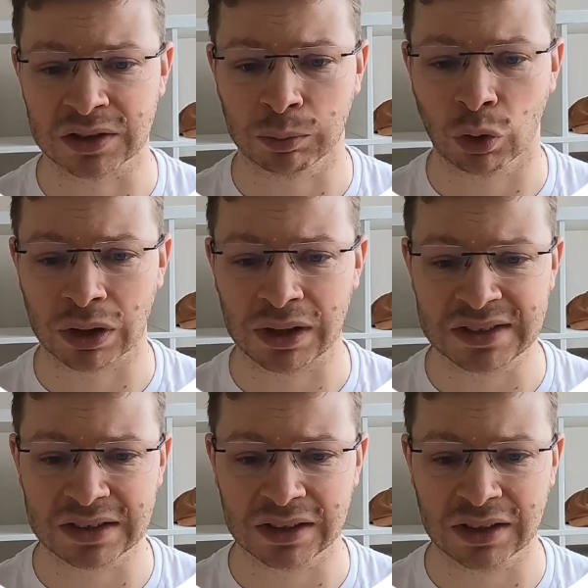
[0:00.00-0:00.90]
blog
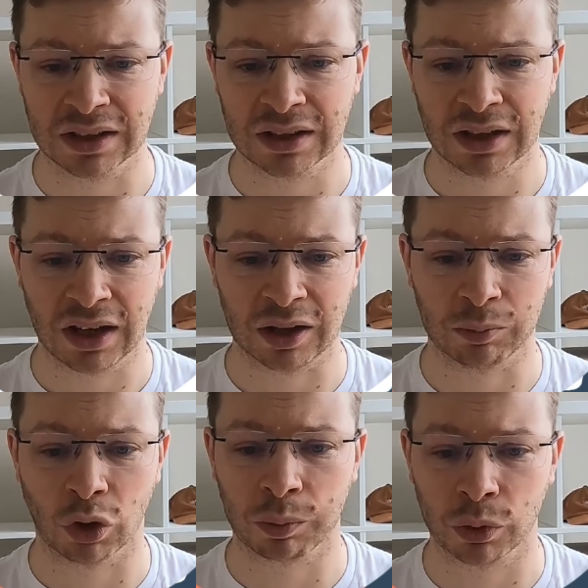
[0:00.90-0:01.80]
listing and
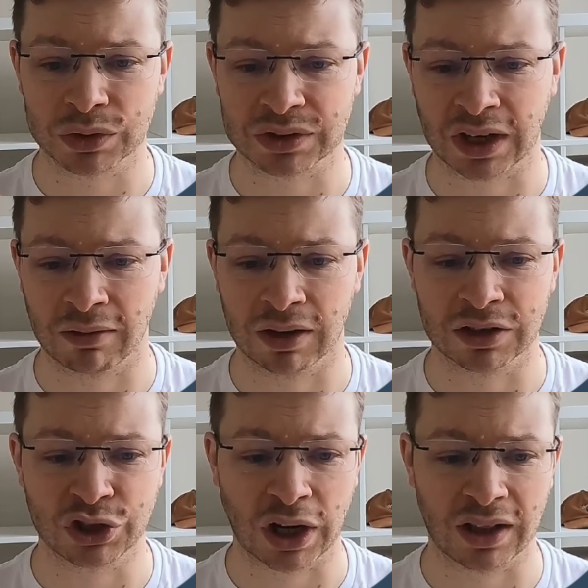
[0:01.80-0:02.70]
blog post have a
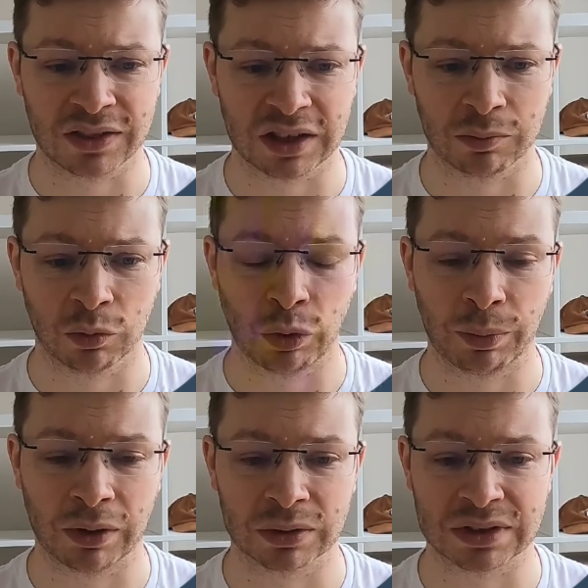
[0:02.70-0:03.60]
child theme we
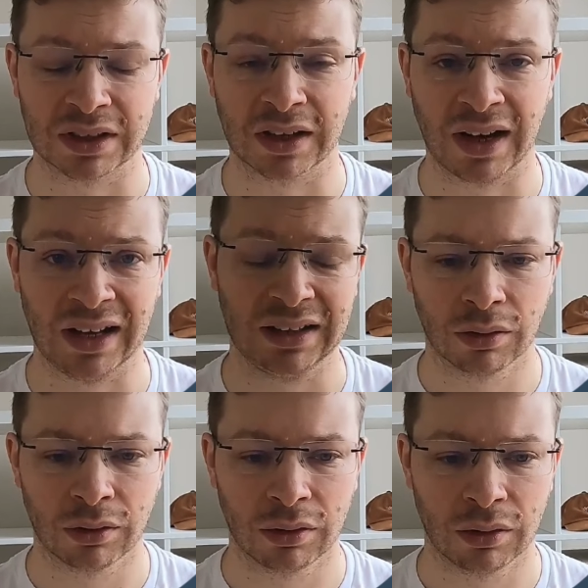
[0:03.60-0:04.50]
previously
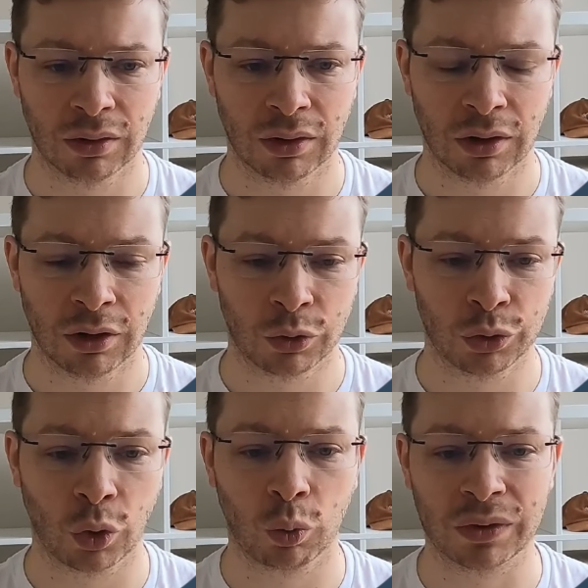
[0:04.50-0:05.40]
created. To
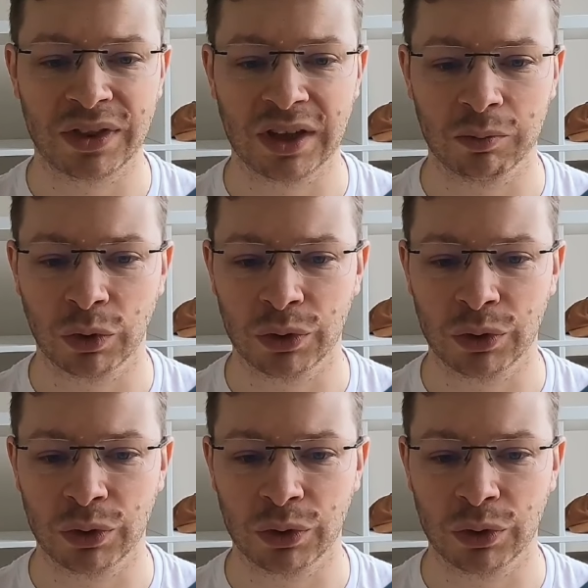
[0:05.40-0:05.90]
know what theme we